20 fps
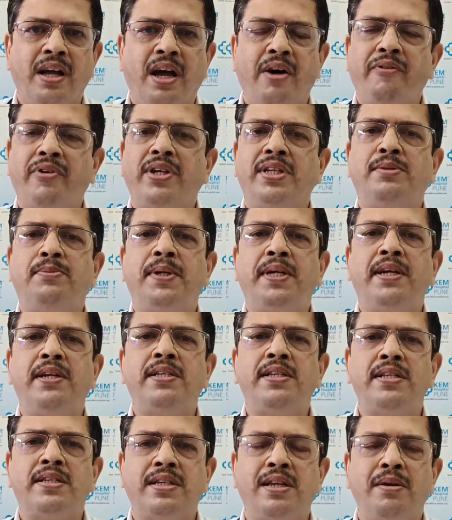Our respiratory
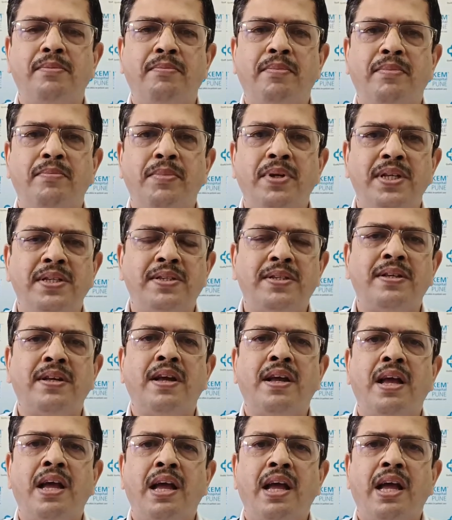system means
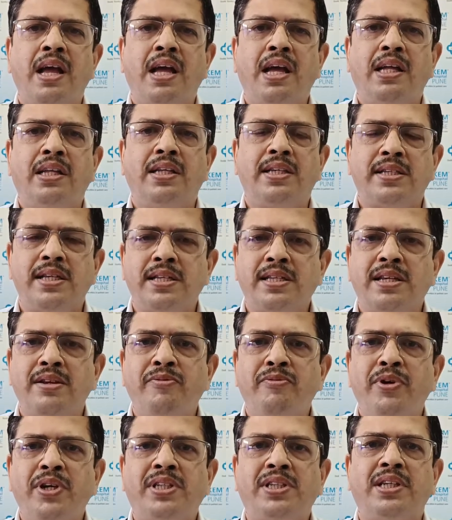the
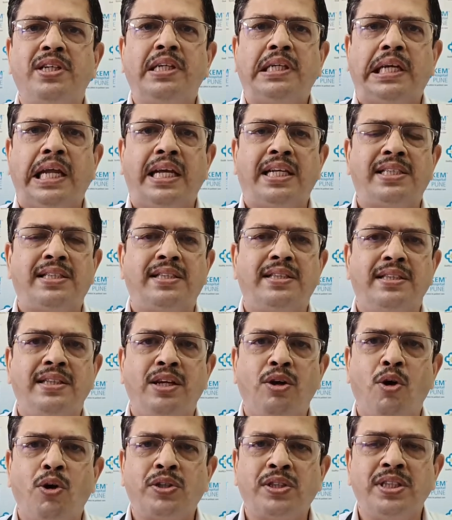system which takes
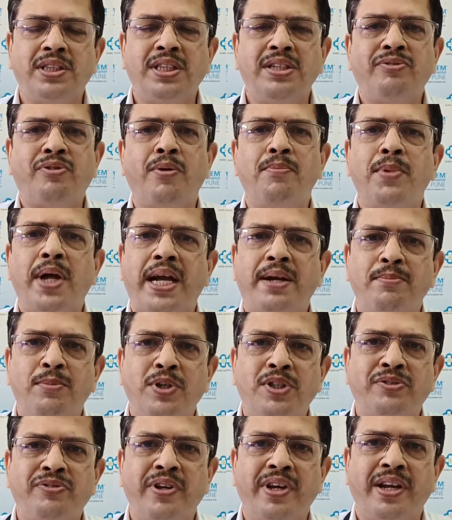the oxygen from the
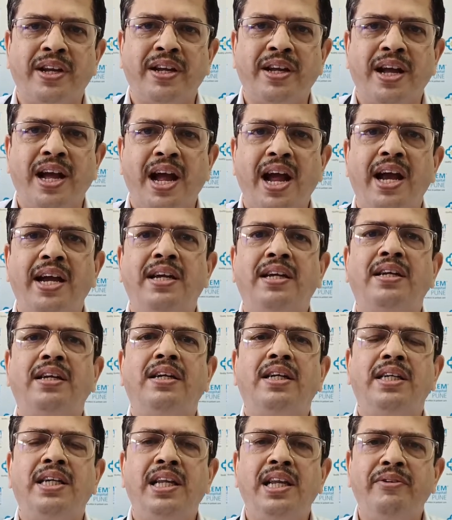atmosphere
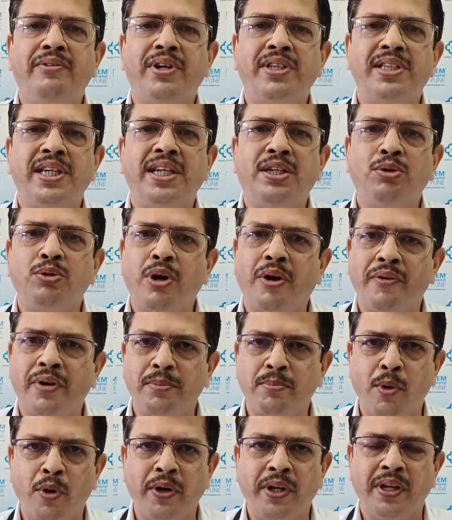and delivers it to
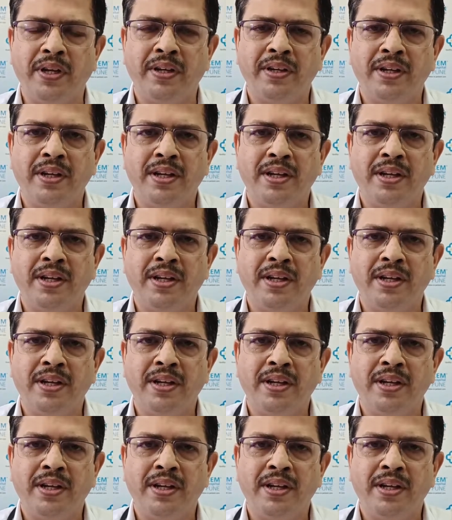our body.